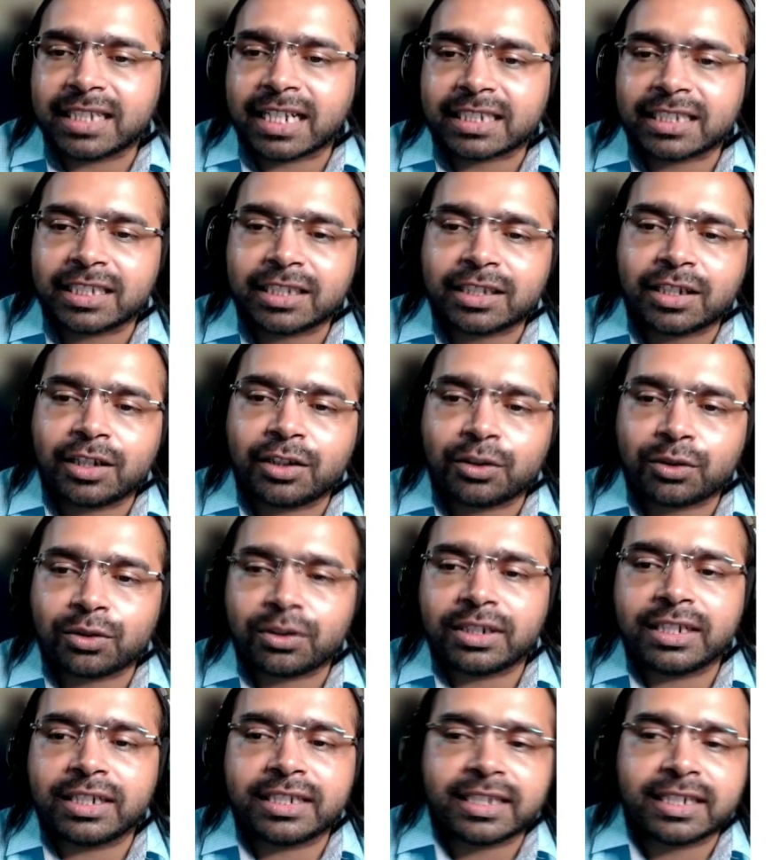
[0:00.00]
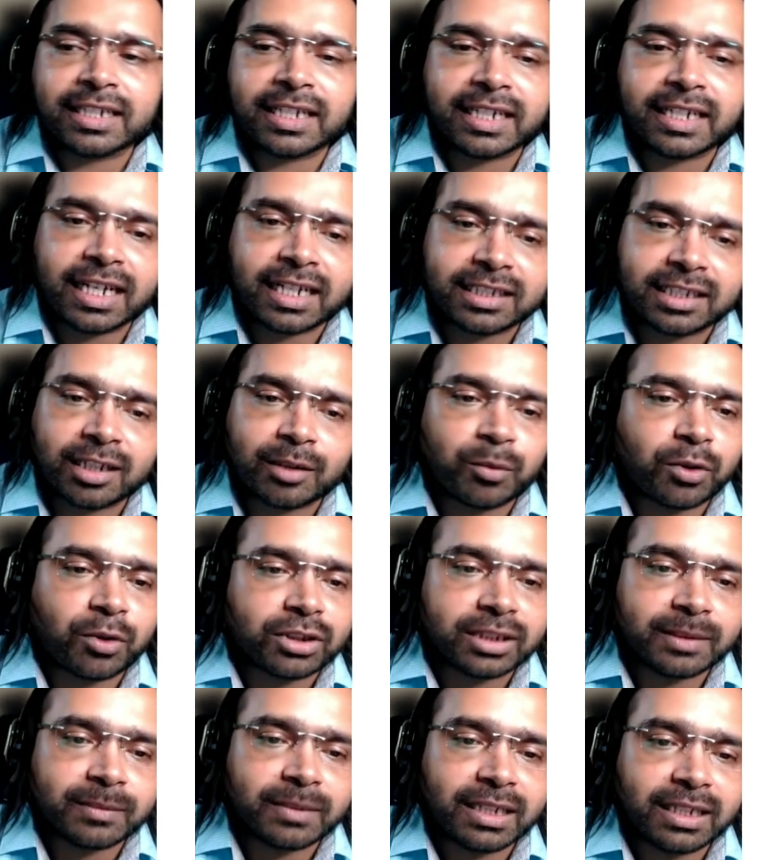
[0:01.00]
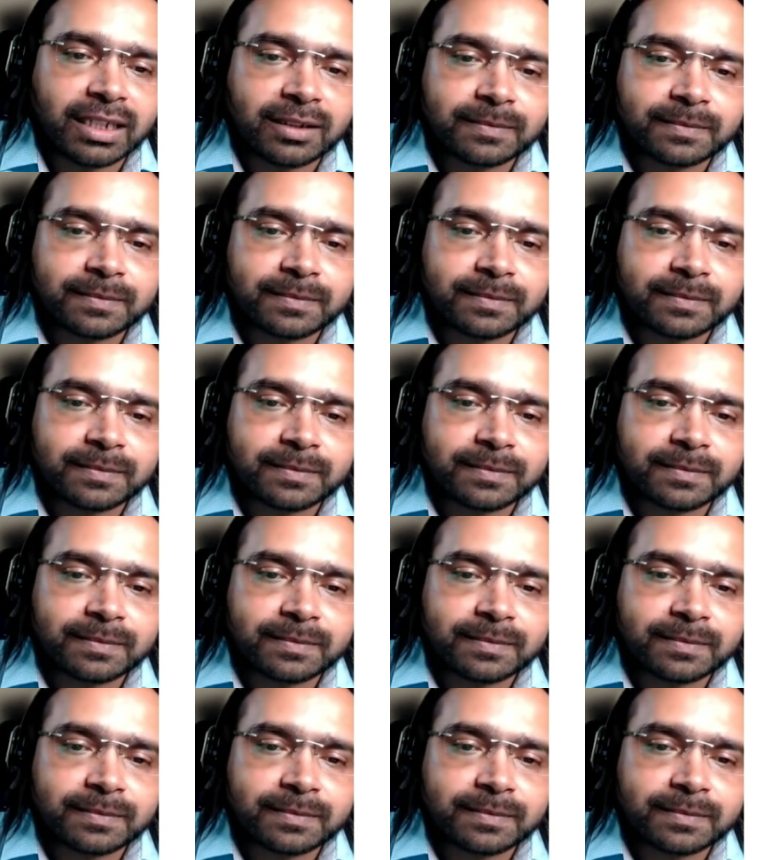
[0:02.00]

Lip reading: access control related attacks are possible.